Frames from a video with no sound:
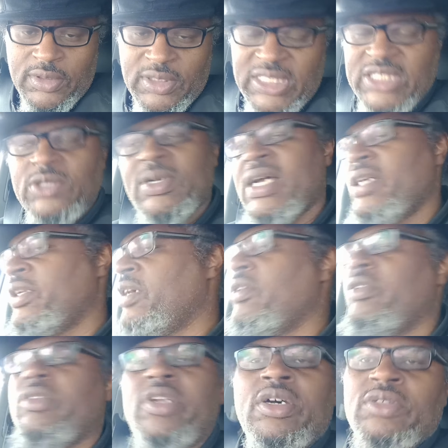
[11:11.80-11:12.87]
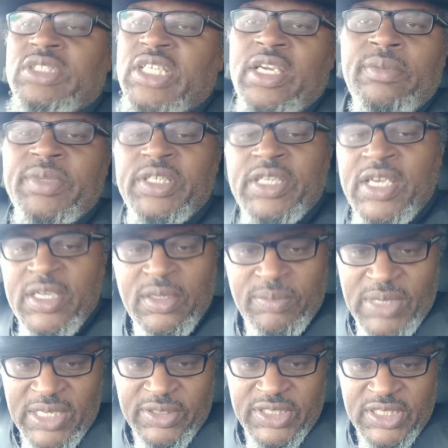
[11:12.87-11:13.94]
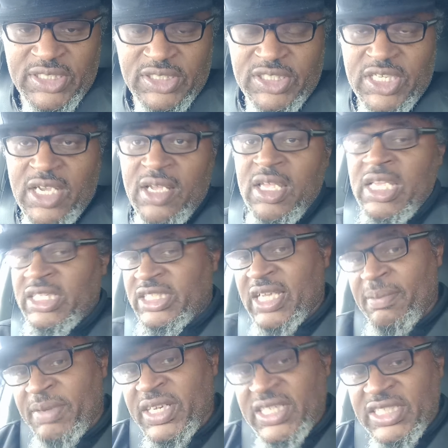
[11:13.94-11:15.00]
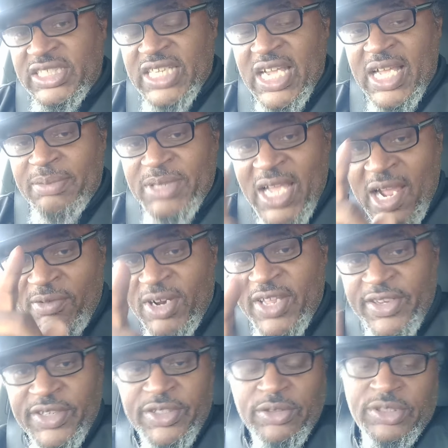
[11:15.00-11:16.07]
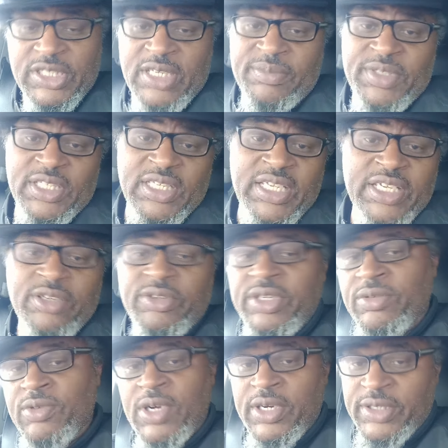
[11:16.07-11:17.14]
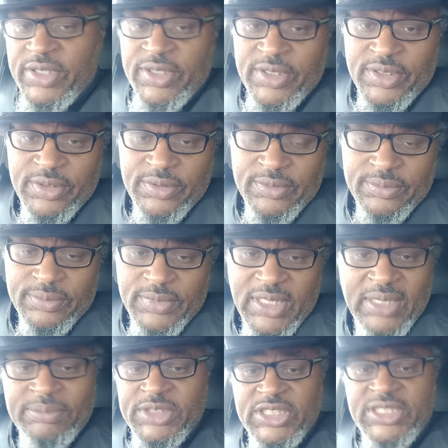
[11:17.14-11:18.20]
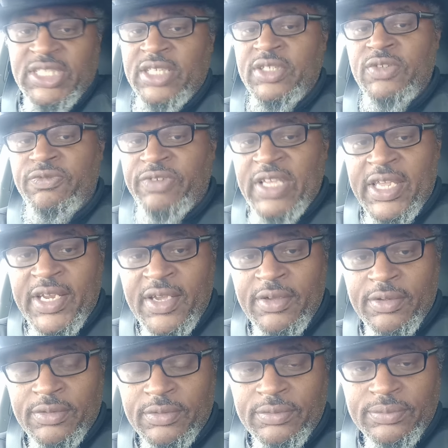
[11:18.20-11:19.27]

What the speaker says: That's why I don't tell me nothing about these jobs. Some of these jobs, I'd rather do something illegal than work there. I'm just telling you flat out.